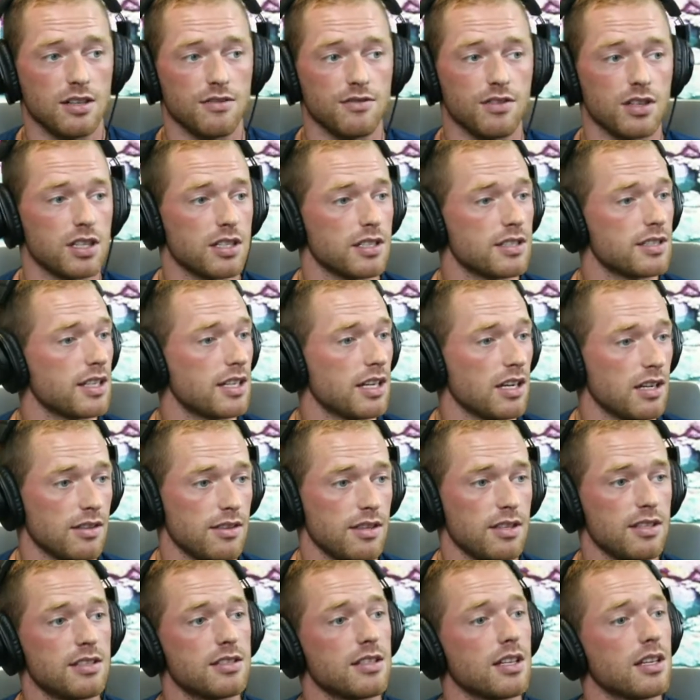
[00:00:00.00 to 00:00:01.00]
If he can stay
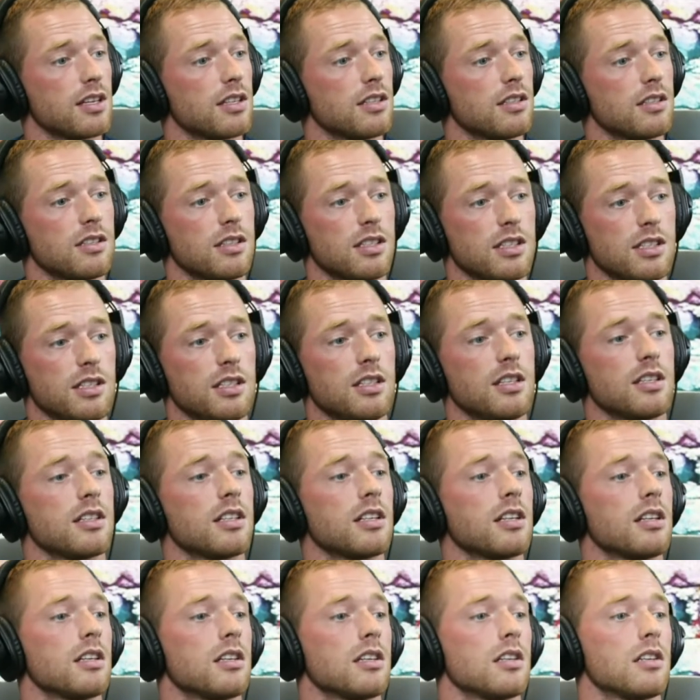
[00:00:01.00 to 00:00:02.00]
healthy, stay in the league,
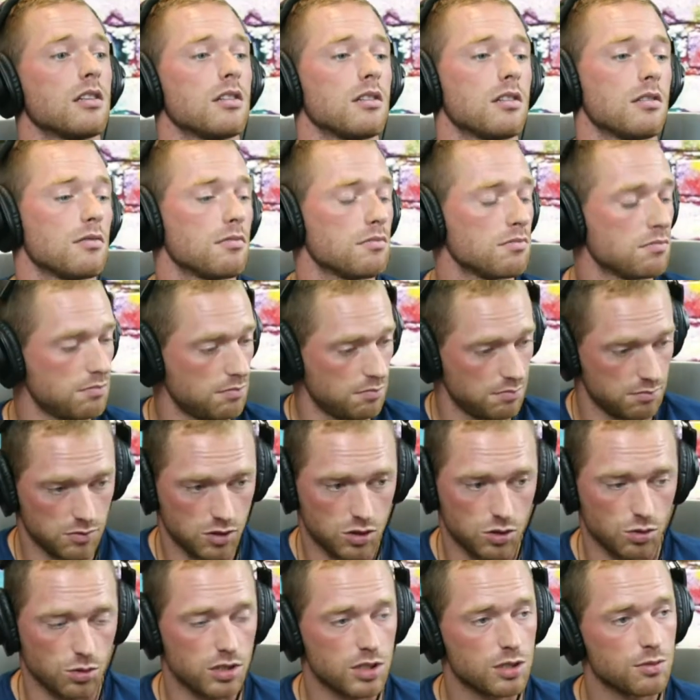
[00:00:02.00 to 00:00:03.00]
and
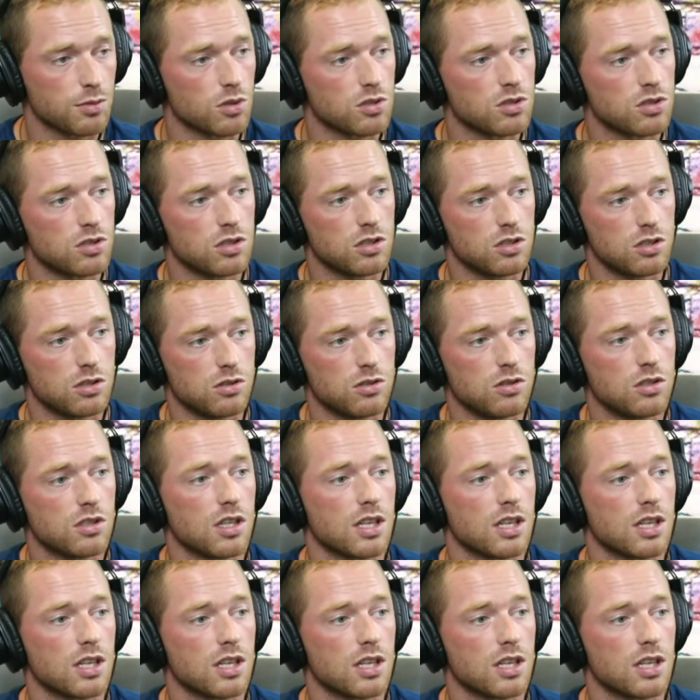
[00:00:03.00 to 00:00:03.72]
do what he's supposed to do,